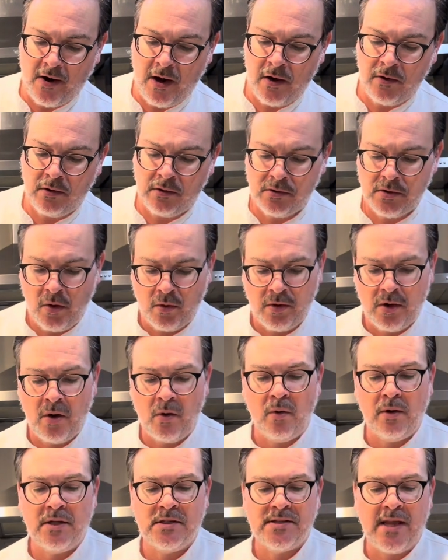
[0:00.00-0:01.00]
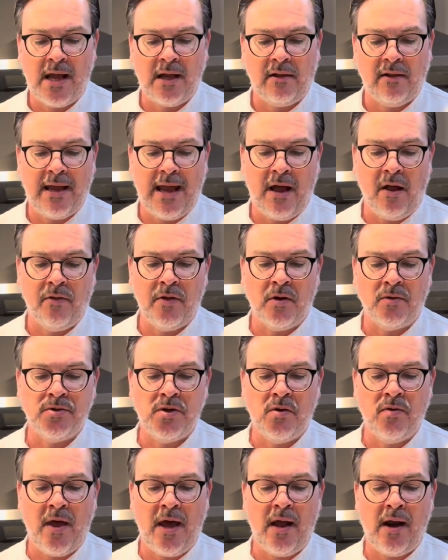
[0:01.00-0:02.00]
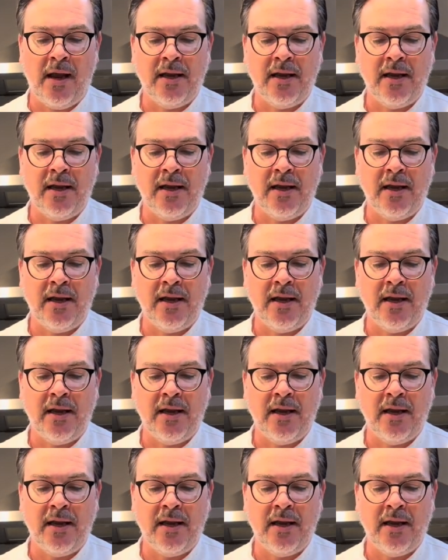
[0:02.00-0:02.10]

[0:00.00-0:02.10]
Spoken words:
I don't know exactly how they'll do that.